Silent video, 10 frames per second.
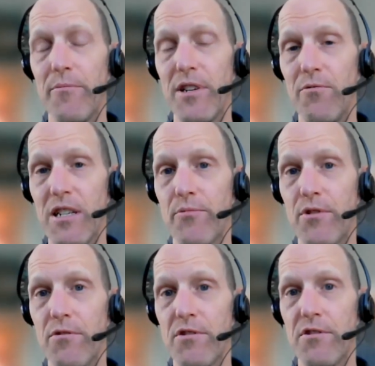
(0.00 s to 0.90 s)
Midwest
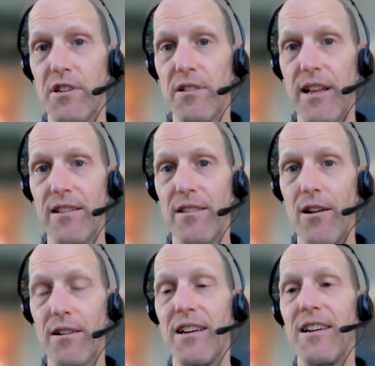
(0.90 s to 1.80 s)
producers that are
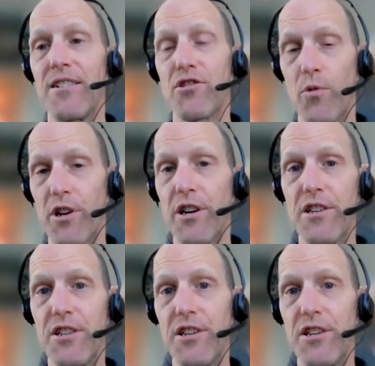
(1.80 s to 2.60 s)
landlocked. So we're going to